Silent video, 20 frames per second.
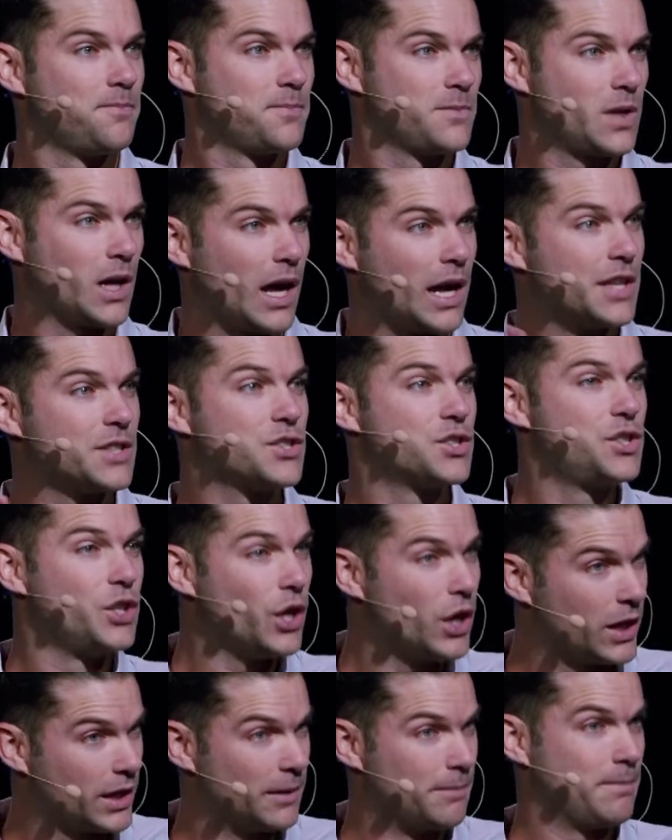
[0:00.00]
God is
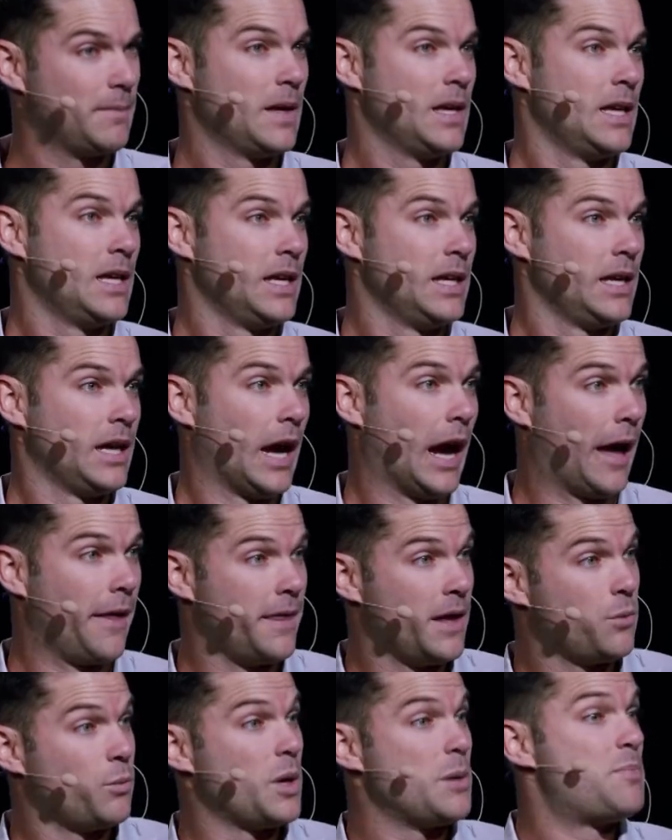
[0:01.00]
good. And
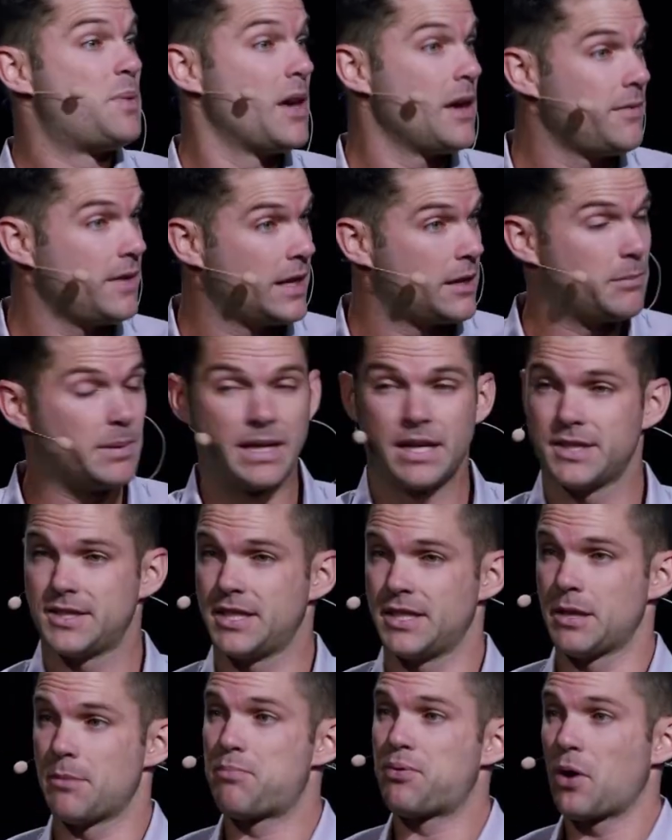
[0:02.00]
then we pivoted because,
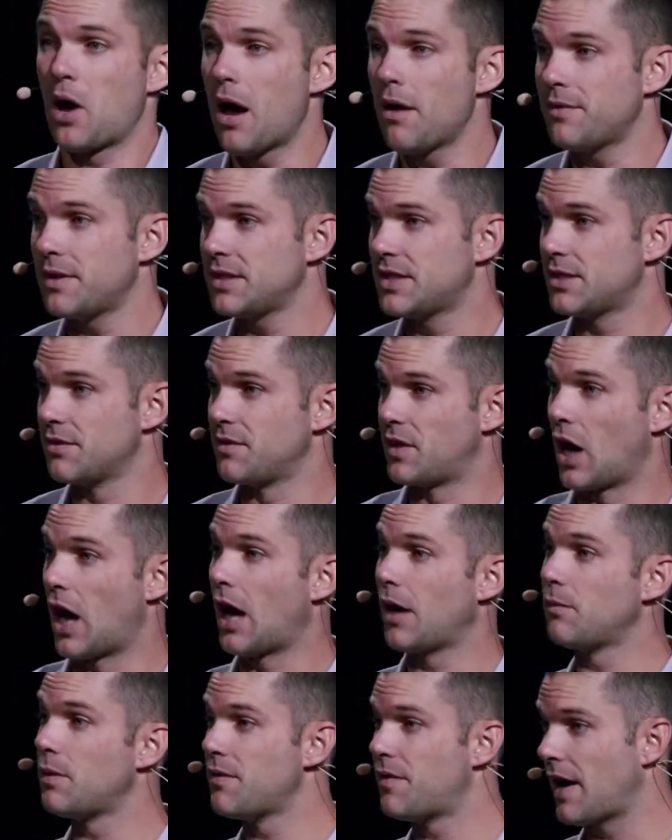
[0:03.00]
in the providence of
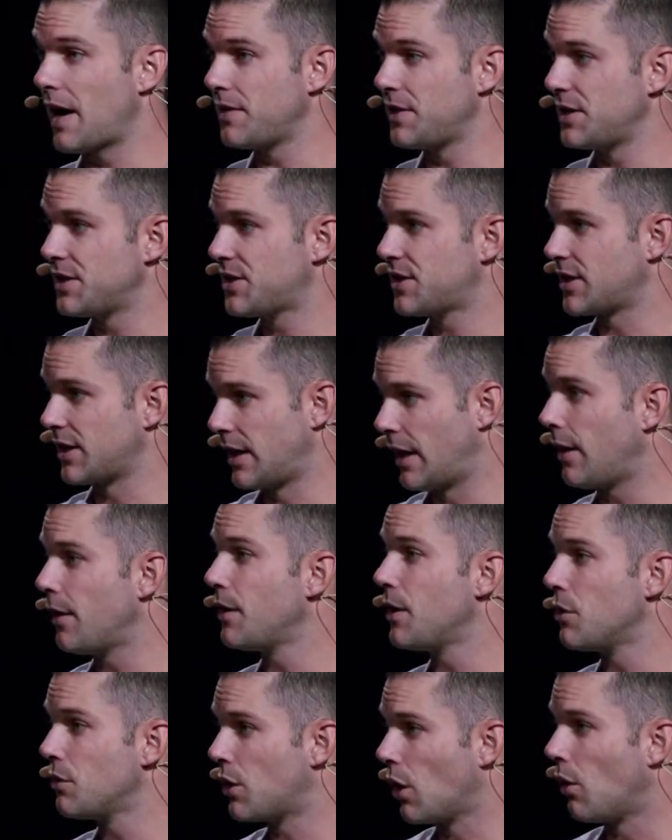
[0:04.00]
God, we've had this
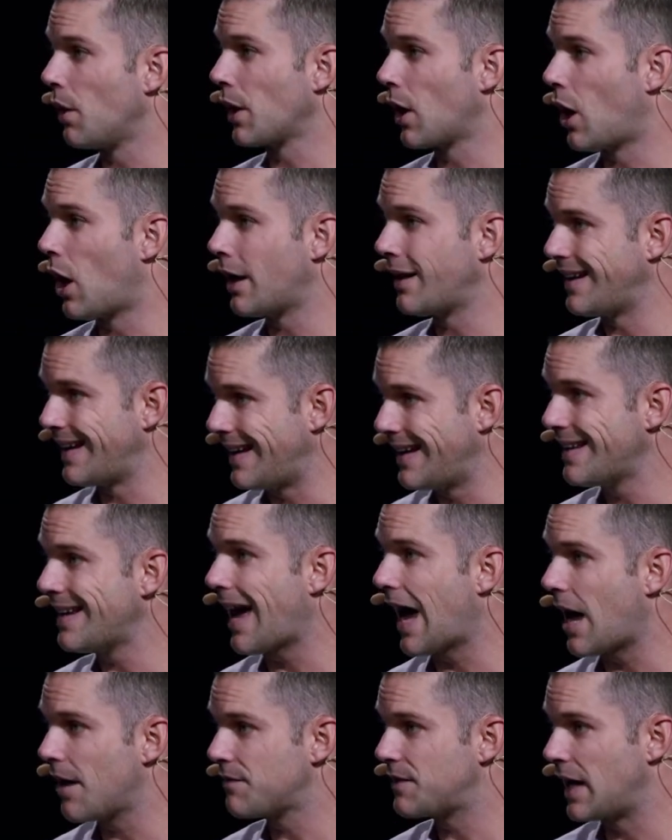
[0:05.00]
scenario going on in
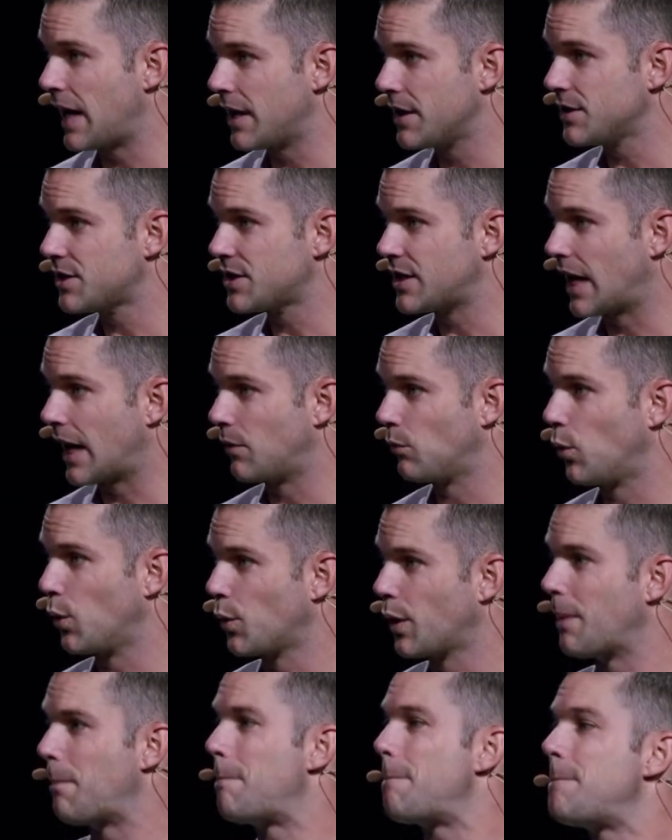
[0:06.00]
Afghanistan
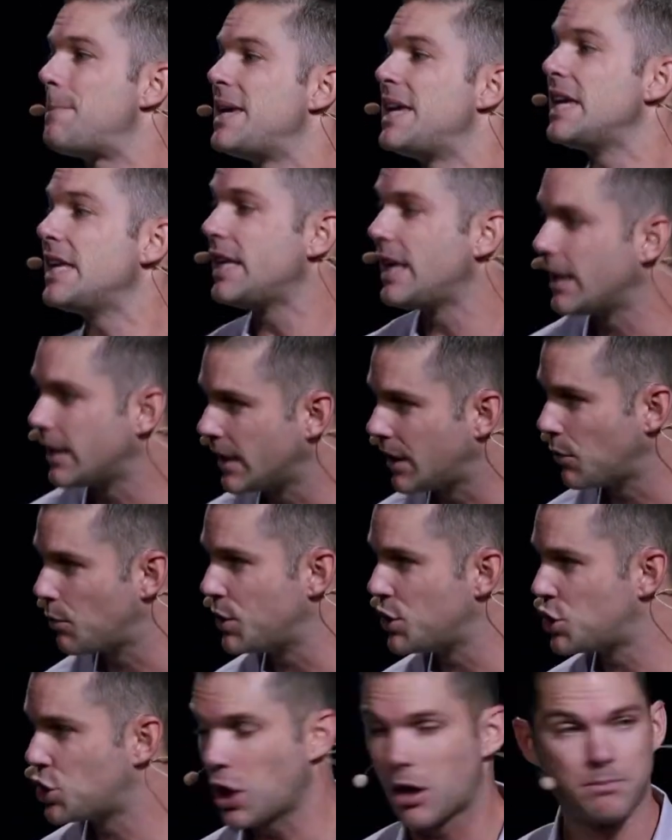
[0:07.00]
where immediately we
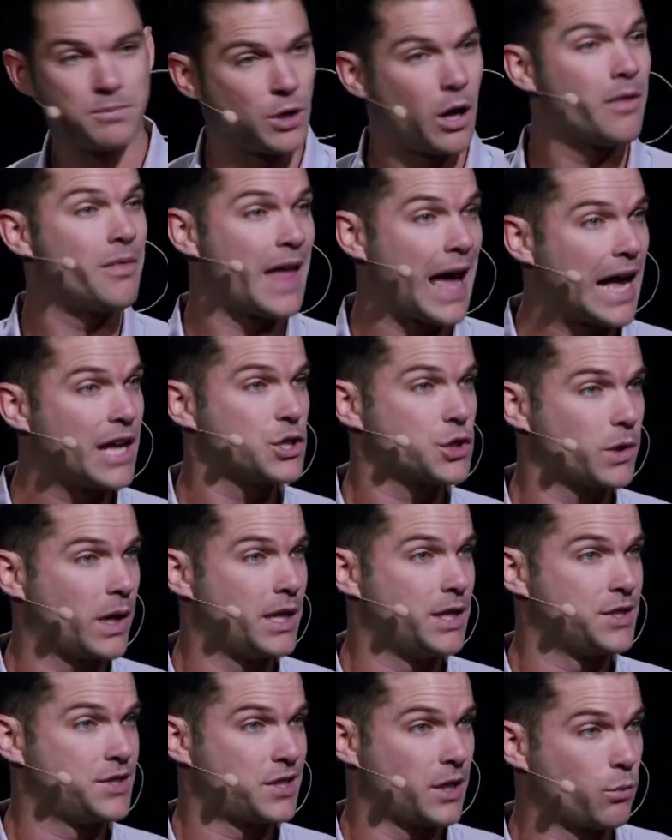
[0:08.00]
jumped on that
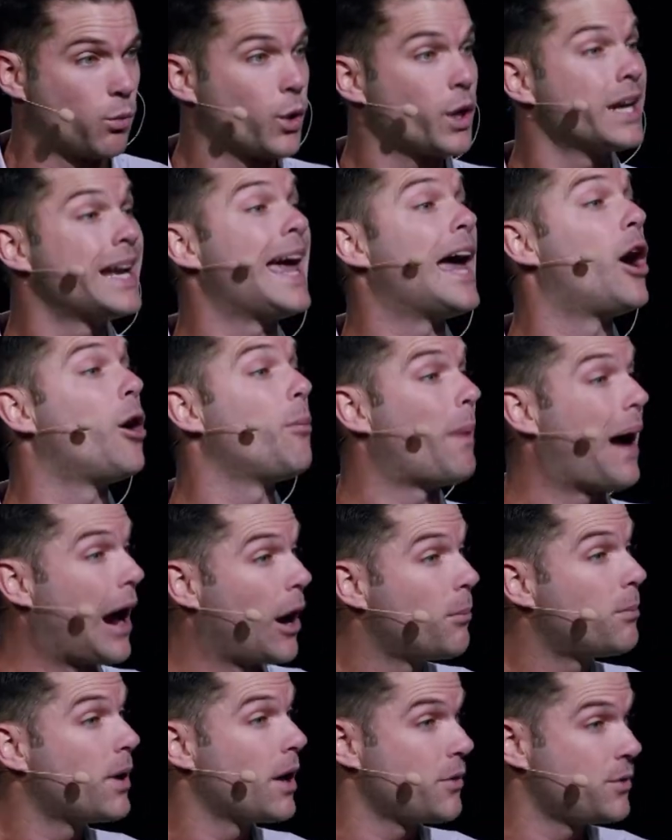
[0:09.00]
train and said, We're going to help our
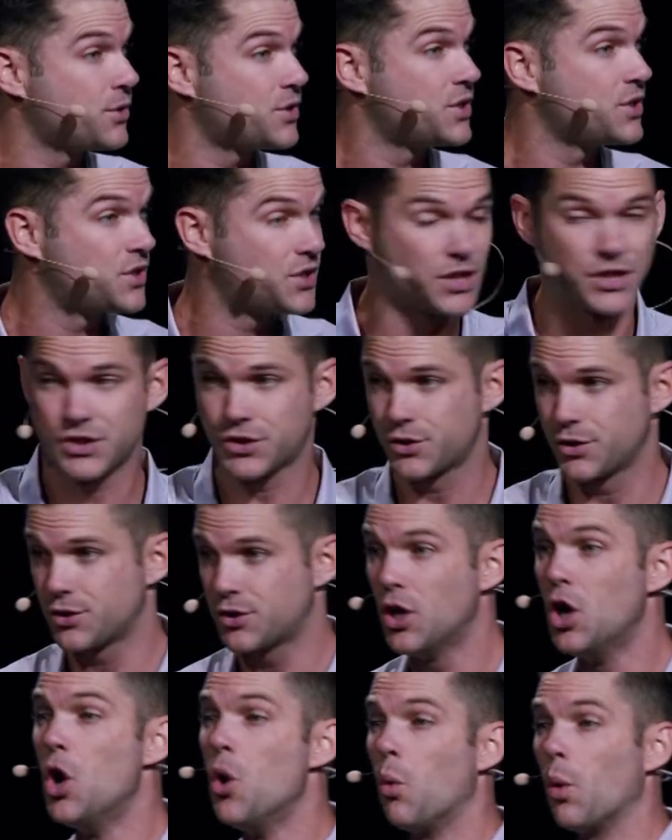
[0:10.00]
brothers and sisters.
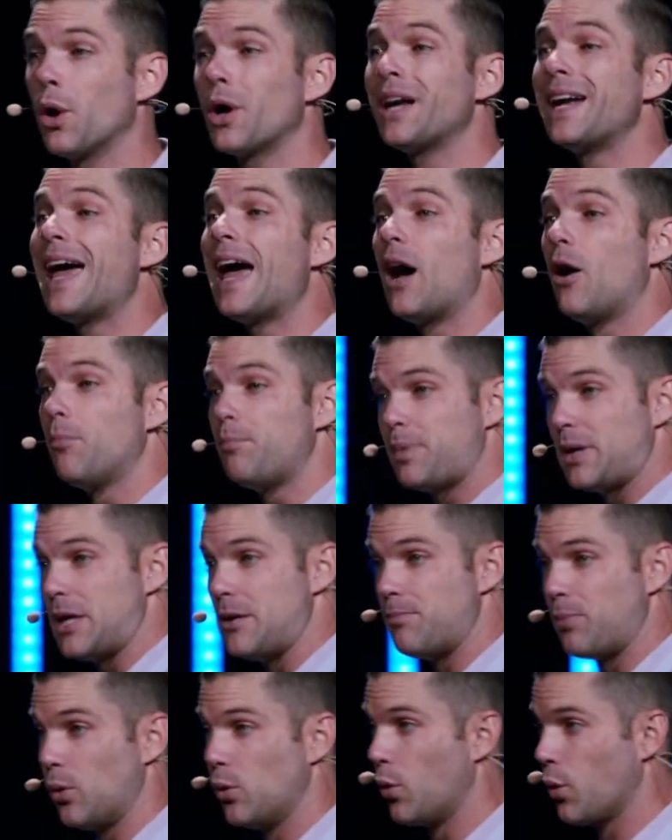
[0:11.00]
We're going to help
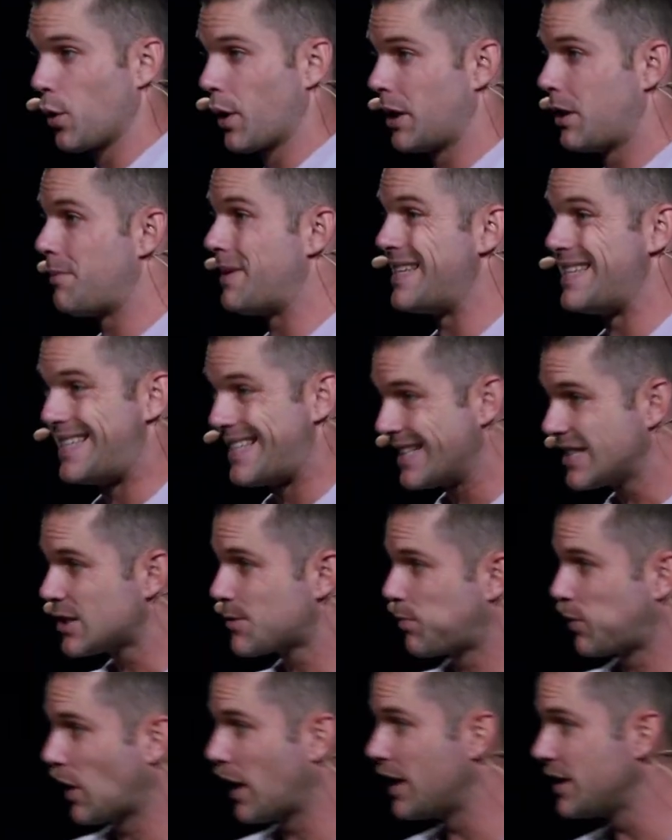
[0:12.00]
people who are going to be
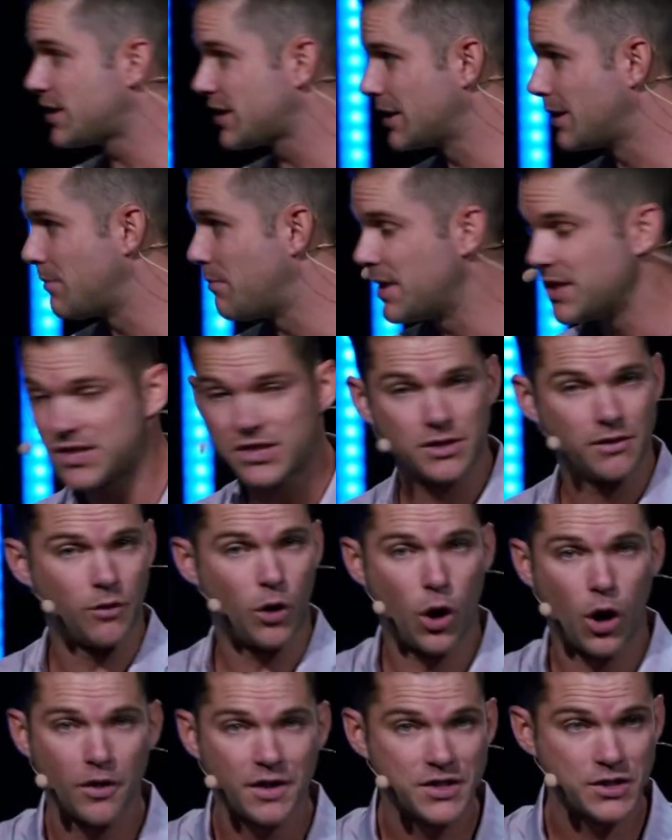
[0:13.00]
displaced in the midst of
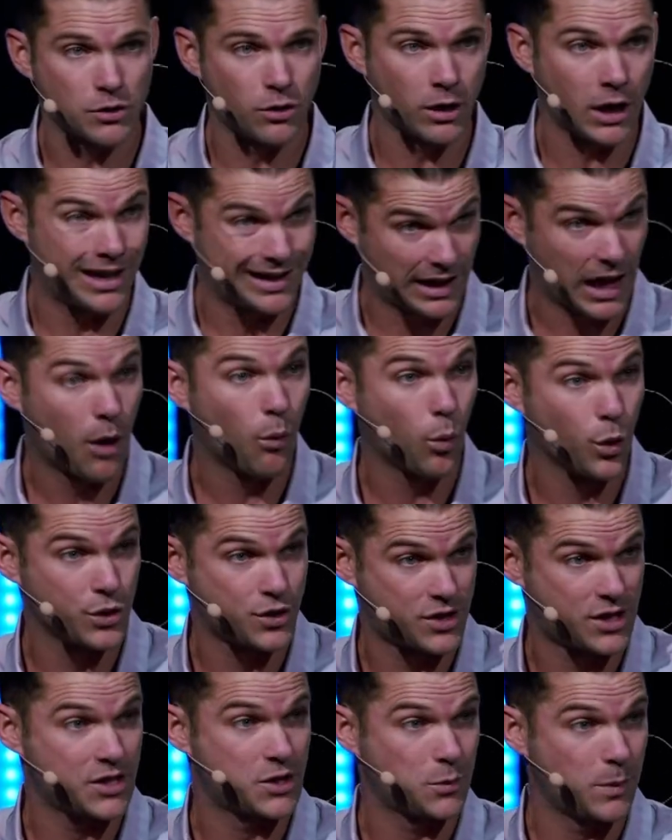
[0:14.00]
all that's going on. It got worse
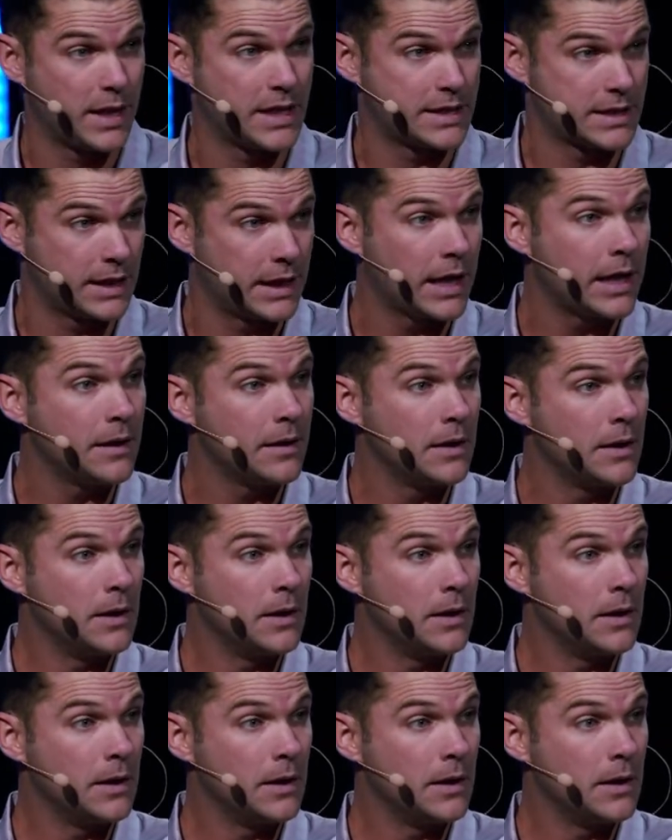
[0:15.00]
this week, didn't it?